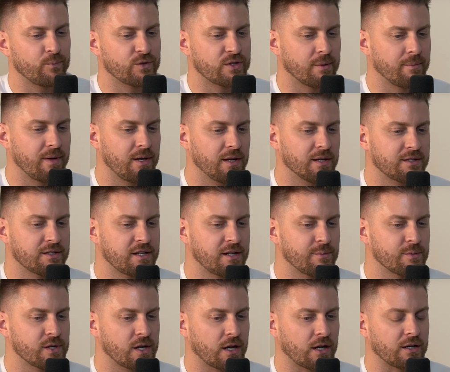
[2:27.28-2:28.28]
To me, it
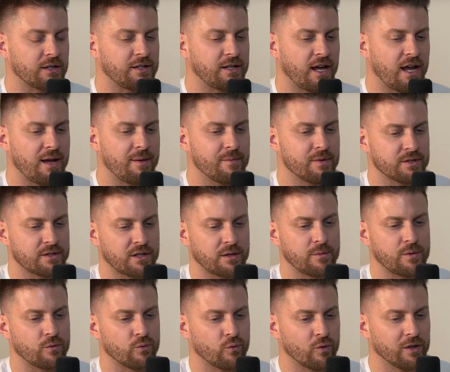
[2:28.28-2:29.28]
seems like Dame is going
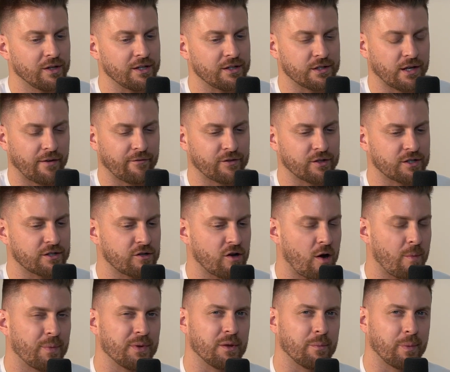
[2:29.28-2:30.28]
to be really tough to
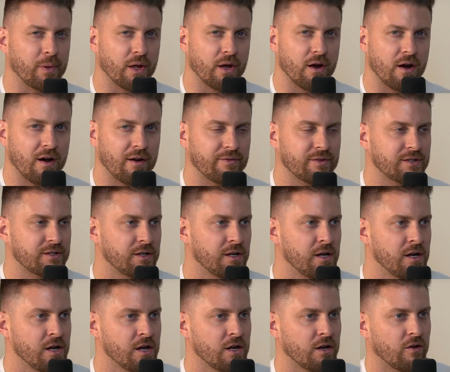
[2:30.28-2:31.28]
stop in the playoffs.
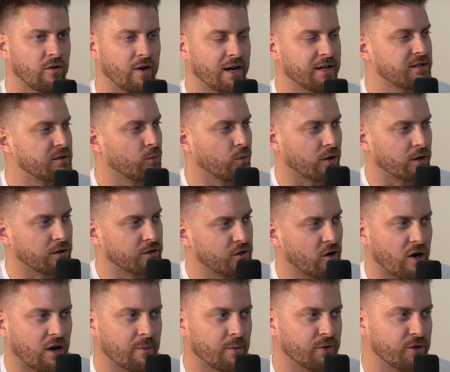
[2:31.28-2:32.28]
Granted, we're going to
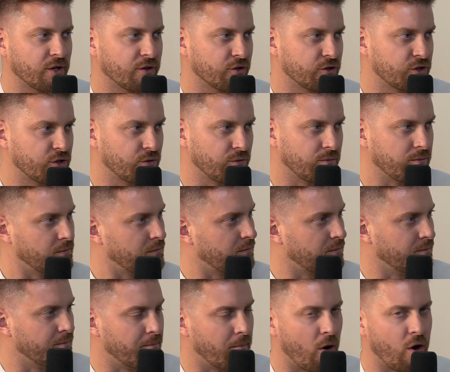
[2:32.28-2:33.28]
talk about the other two
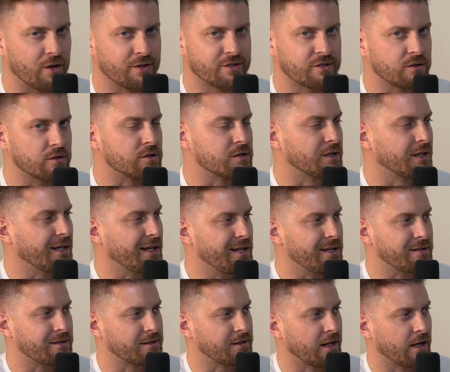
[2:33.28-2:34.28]
monsters in the
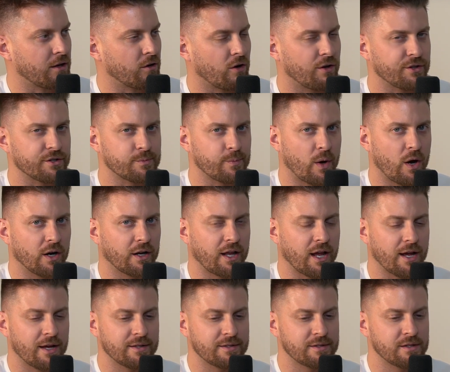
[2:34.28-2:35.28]
East later on this
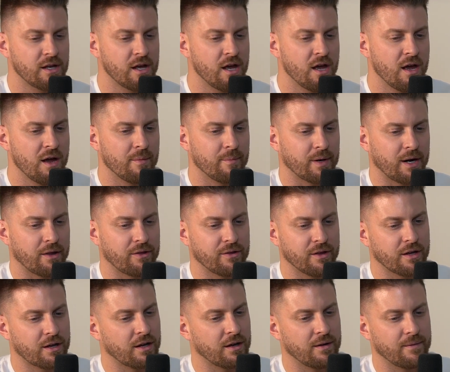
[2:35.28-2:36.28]
podcast. But I
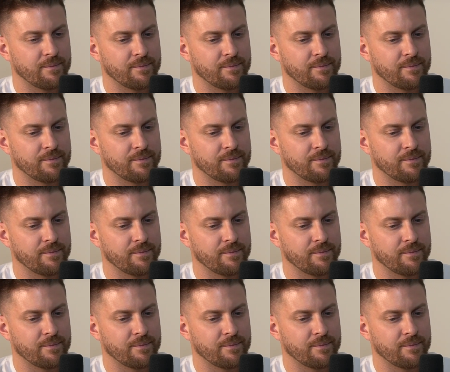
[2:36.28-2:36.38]
think,